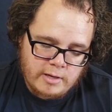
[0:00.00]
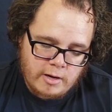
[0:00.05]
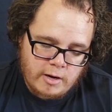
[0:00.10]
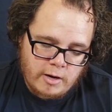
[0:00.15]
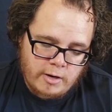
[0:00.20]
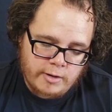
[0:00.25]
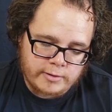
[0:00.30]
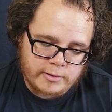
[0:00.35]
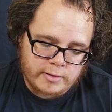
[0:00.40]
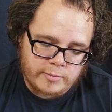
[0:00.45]

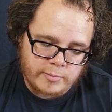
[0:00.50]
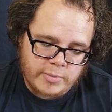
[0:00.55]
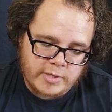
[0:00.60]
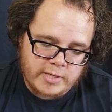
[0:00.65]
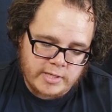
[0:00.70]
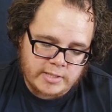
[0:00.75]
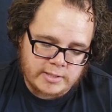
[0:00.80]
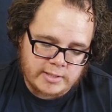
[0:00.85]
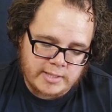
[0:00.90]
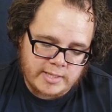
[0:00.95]
Arson bit
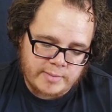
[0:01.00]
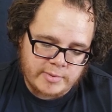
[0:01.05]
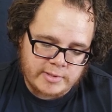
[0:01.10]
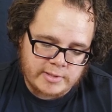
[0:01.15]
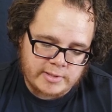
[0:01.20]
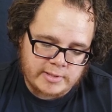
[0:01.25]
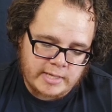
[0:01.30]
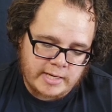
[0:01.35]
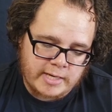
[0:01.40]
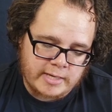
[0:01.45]
his lip and
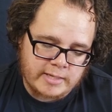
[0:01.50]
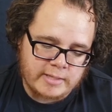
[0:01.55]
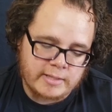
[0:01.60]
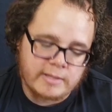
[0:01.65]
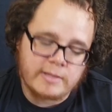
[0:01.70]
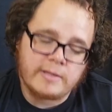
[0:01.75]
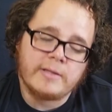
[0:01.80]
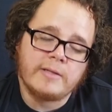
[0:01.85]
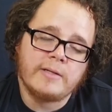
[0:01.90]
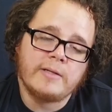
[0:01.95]
sighed.
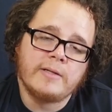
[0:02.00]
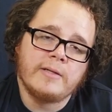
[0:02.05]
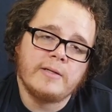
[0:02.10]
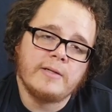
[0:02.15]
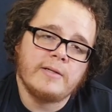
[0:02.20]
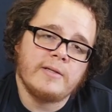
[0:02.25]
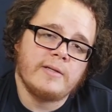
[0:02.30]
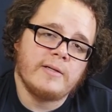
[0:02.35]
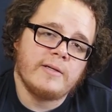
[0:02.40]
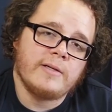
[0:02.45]

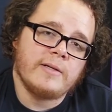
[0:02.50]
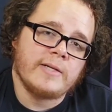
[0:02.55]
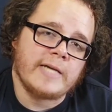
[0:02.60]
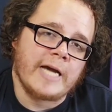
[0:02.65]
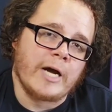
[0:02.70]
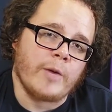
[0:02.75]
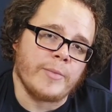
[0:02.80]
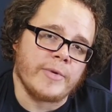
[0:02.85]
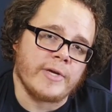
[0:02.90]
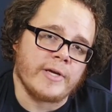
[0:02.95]

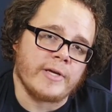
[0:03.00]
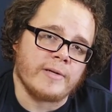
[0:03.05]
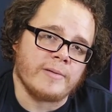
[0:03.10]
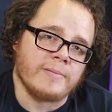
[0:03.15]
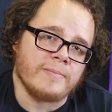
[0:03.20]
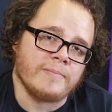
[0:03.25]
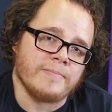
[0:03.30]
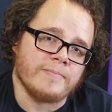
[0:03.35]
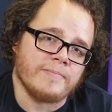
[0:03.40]
Count me in.